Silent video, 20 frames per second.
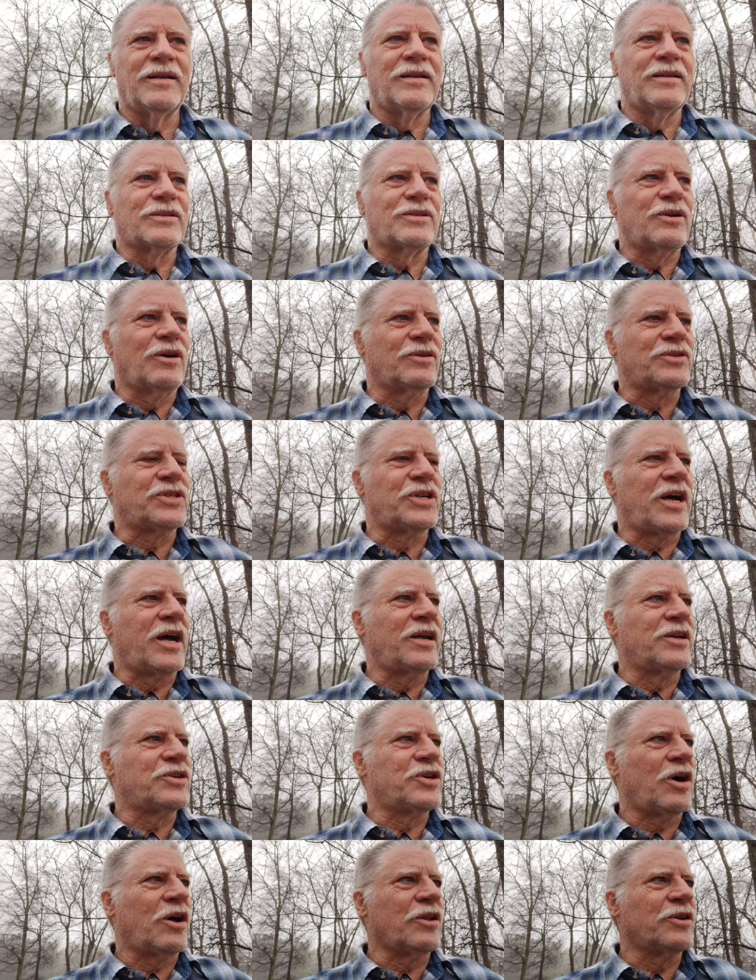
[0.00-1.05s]
It's called
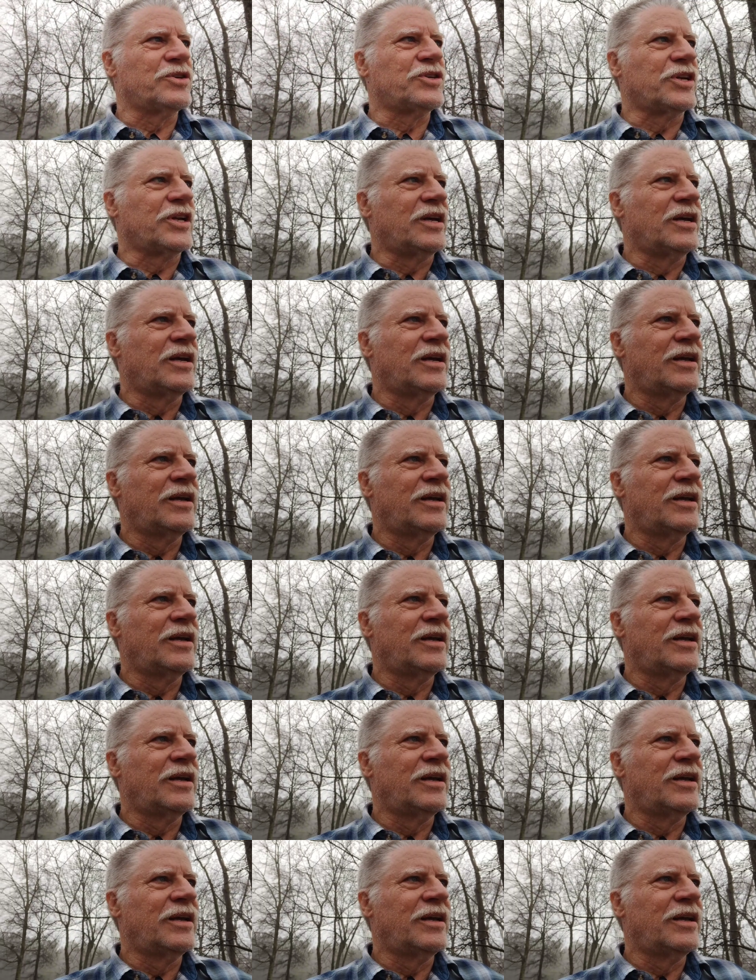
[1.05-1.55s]
Scientology.